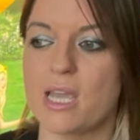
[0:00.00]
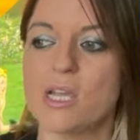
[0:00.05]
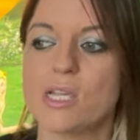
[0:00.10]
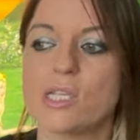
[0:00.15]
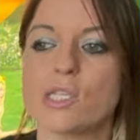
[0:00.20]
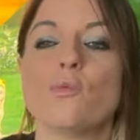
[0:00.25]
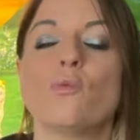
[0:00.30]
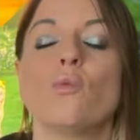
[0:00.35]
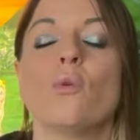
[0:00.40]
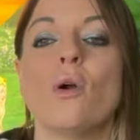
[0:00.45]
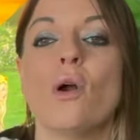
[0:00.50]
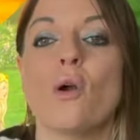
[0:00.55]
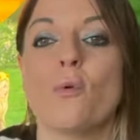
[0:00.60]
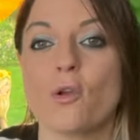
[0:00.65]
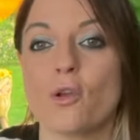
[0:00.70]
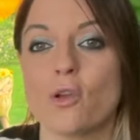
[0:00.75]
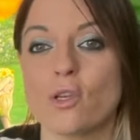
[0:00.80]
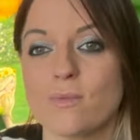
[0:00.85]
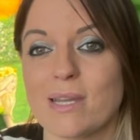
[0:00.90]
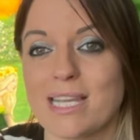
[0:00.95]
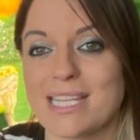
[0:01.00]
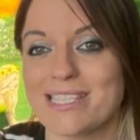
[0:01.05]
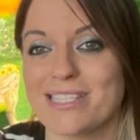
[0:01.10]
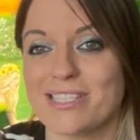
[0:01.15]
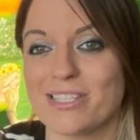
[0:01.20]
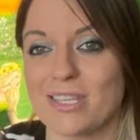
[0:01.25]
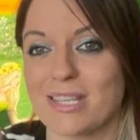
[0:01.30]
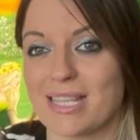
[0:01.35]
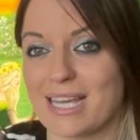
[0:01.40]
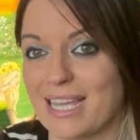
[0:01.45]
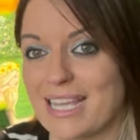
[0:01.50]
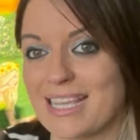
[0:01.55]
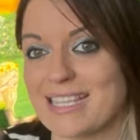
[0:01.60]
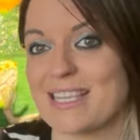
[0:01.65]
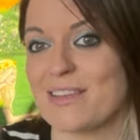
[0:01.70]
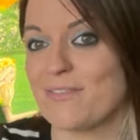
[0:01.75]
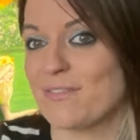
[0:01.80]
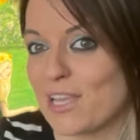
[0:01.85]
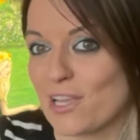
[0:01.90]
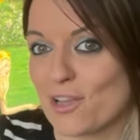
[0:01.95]
So a good way to do that is
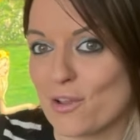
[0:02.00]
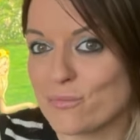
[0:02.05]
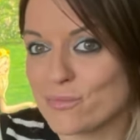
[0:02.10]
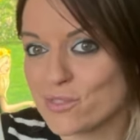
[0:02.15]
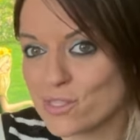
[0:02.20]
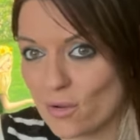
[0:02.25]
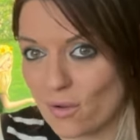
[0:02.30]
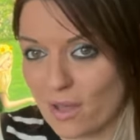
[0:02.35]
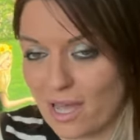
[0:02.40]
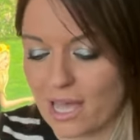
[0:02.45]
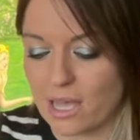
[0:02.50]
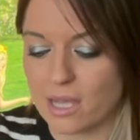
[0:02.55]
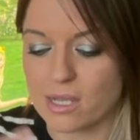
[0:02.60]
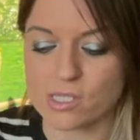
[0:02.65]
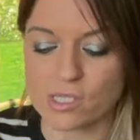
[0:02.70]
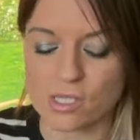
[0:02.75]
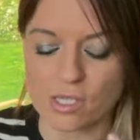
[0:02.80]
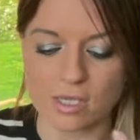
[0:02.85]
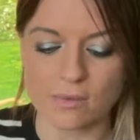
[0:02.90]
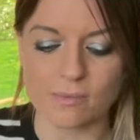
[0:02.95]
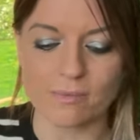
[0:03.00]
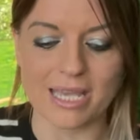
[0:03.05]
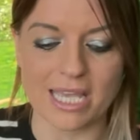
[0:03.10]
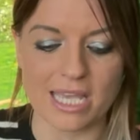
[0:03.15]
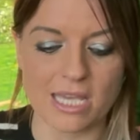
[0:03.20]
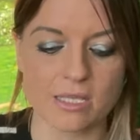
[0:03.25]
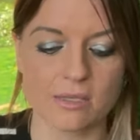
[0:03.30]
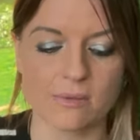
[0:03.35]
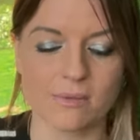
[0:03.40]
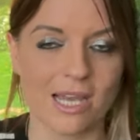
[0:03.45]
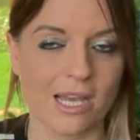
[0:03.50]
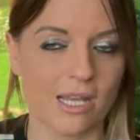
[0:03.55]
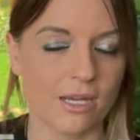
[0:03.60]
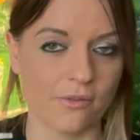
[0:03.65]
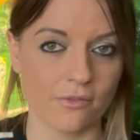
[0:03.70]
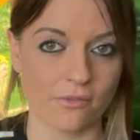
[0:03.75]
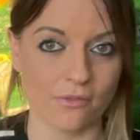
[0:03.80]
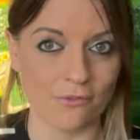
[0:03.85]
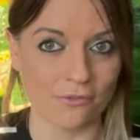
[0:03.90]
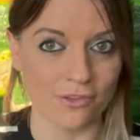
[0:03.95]
if they come to your house, you can make them kind
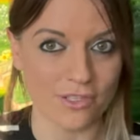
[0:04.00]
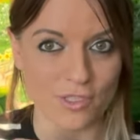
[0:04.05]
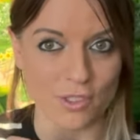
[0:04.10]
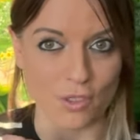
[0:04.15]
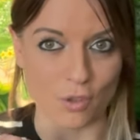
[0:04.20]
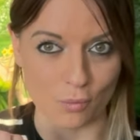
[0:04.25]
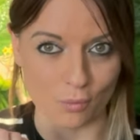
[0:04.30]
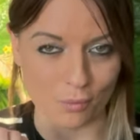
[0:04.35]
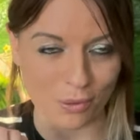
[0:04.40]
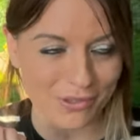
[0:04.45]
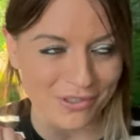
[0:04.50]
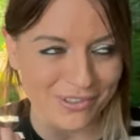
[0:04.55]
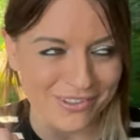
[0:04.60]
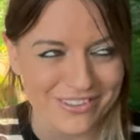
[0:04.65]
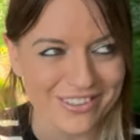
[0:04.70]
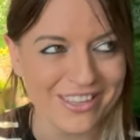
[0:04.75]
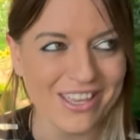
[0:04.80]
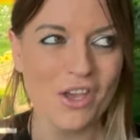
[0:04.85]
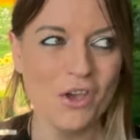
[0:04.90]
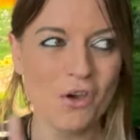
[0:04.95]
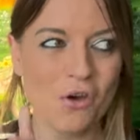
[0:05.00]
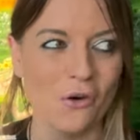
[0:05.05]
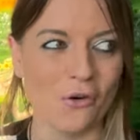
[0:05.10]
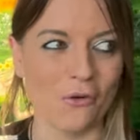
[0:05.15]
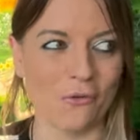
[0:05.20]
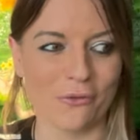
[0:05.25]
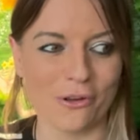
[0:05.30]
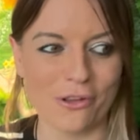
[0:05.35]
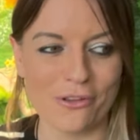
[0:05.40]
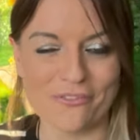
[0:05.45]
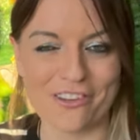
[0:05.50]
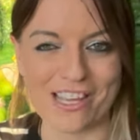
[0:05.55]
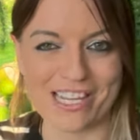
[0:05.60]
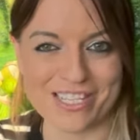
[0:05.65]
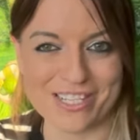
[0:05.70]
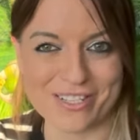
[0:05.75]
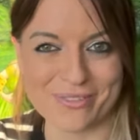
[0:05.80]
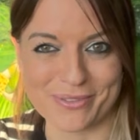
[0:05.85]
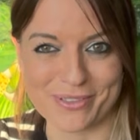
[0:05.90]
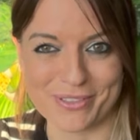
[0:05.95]
of soup or root
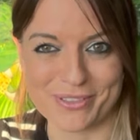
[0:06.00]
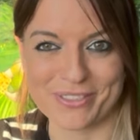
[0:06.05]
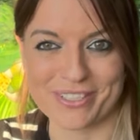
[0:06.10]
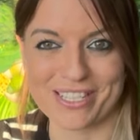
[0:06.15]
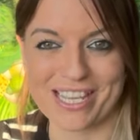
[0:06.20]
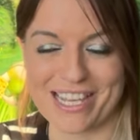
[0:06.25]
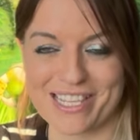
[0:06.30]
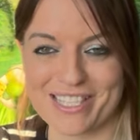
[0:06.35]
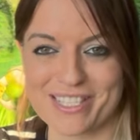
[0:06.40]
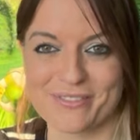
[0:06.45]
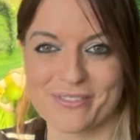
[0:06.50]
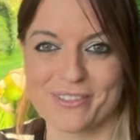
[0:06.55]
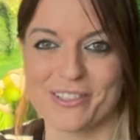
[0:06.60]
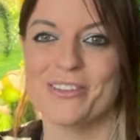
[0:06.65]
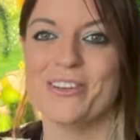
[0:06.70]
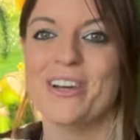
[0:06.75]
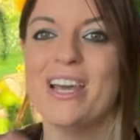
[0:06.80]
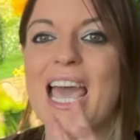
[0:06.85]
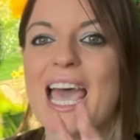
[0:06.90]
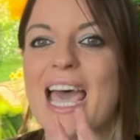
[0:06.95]
vegetable casserole.